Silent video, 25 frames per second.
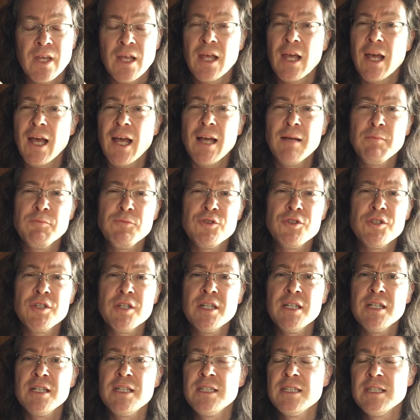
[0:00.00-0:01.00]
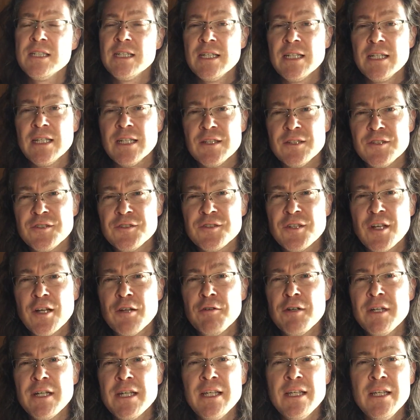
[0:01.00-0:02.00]
Hampshire, in
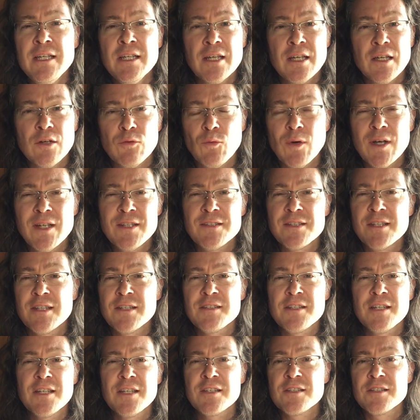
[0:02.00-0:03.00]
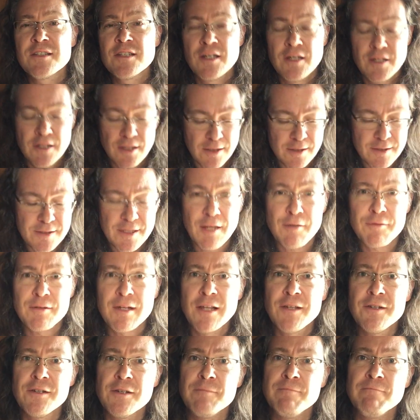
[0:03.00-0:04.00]
Surrey, West Sussex, and South
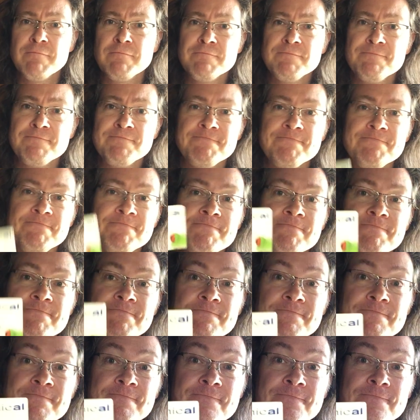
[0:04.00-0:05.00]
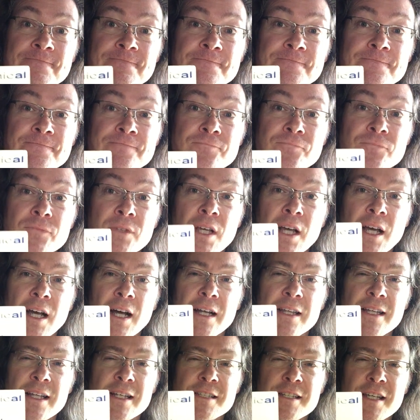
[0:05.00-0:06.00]
London.
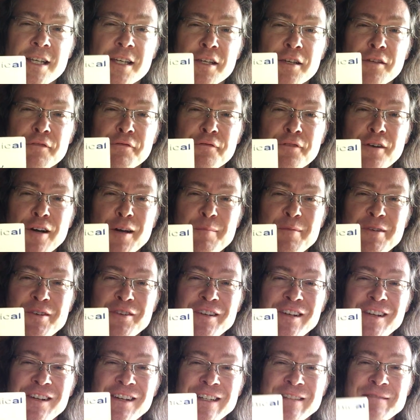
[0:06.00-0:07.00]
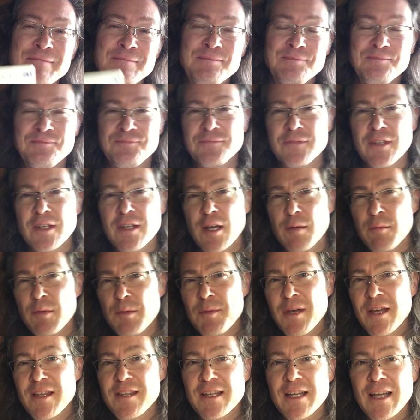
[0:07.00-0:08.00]
And that's how you can find me online at
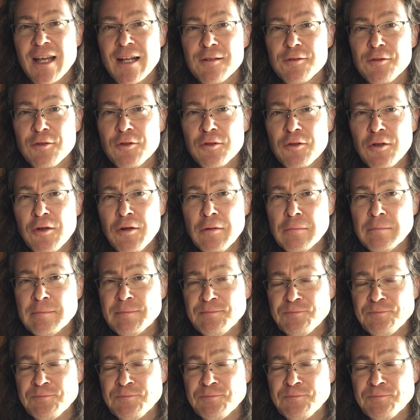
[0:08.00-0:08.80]
homeopathicowl.com.